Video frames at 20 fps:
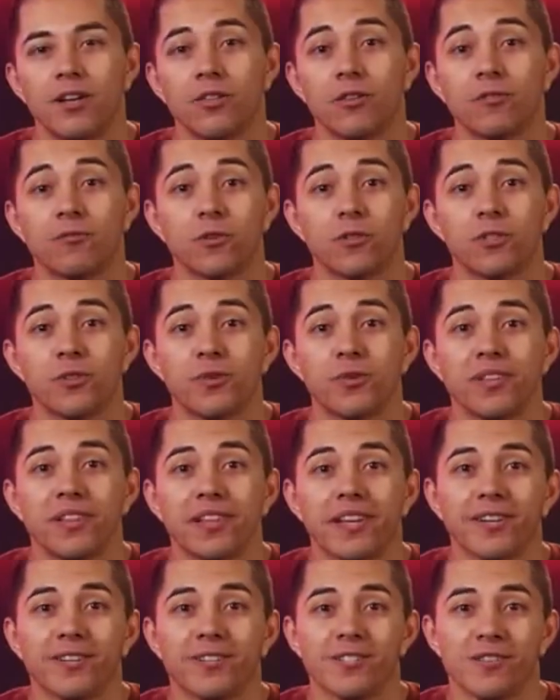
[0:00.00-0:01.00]
the first three
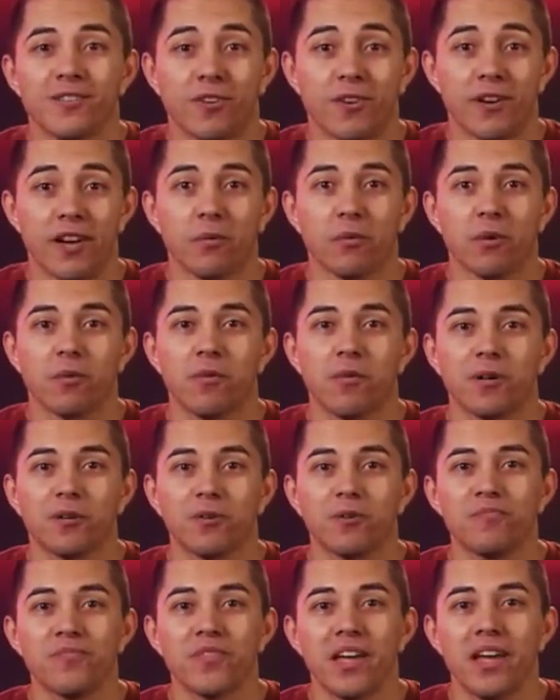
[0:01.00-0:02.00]
layers of our network
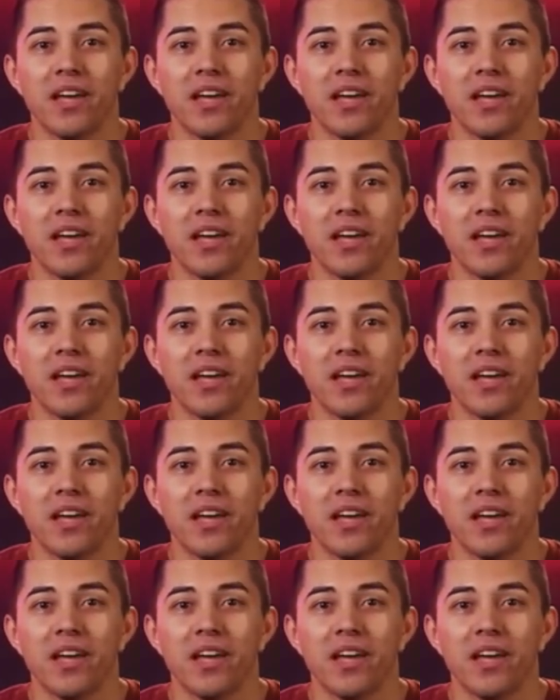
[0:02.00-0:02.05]
model